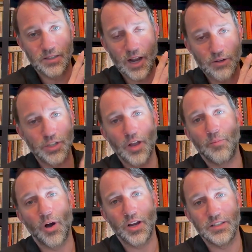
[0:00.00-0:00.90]
there's
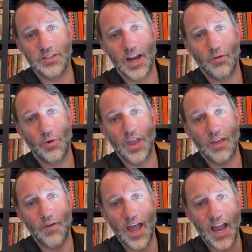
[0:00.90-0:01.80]
submarkets there where they've
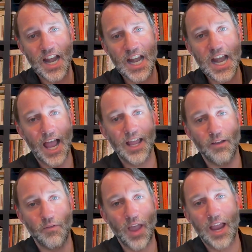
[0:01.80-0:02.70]
had
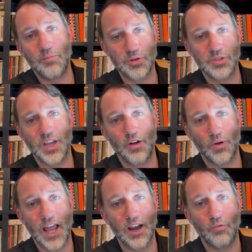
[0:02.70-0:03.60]
negative 8%
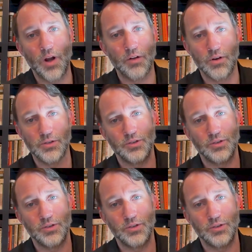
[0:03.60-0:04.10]
organic rent growth.